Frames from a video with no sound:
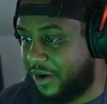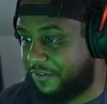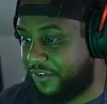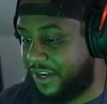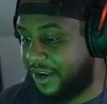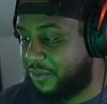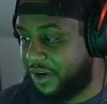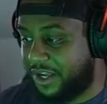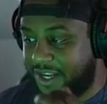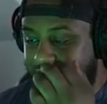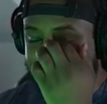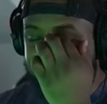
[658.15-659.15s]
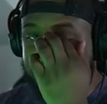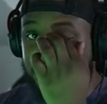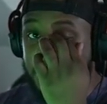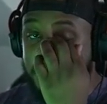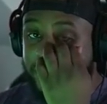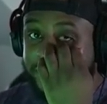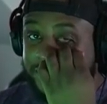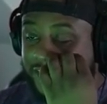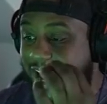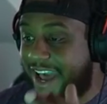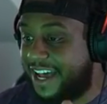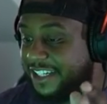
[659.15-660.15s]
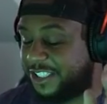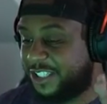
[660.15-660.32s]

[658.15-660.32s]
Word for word: I feel like we're gonna get so much cash.